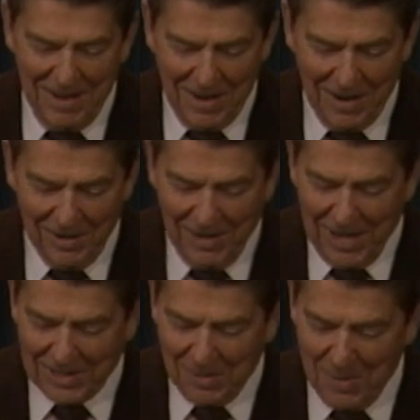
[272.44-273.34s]
Our
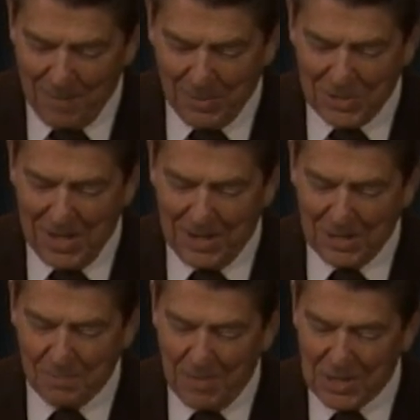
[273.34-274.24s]
elected
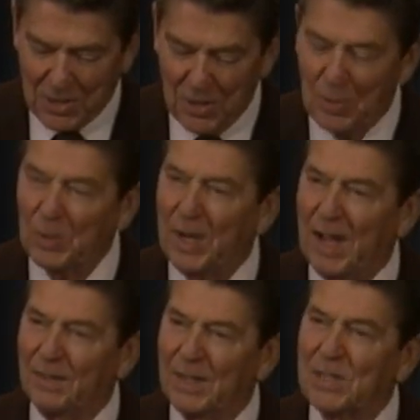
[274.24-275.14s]
representatives must know that
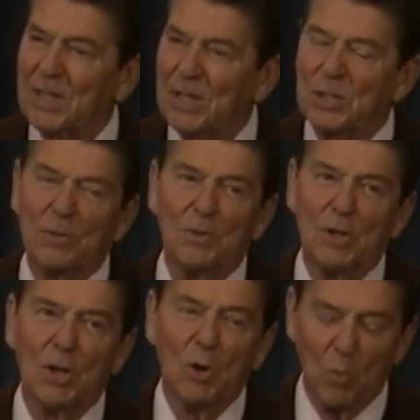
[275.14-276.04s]
on this issue,
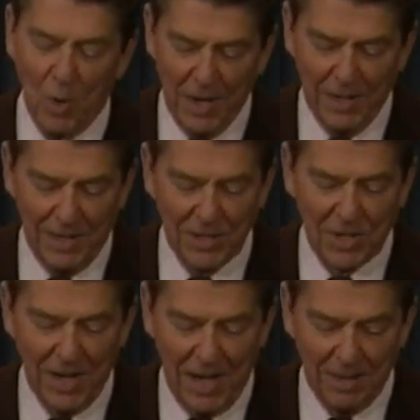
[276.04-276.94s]
no one is
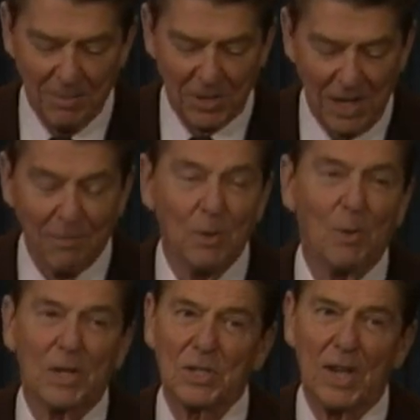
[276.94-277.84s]
anonymous.
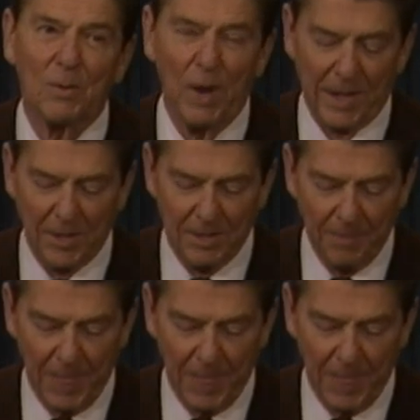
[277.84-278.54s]
Everyone is on record.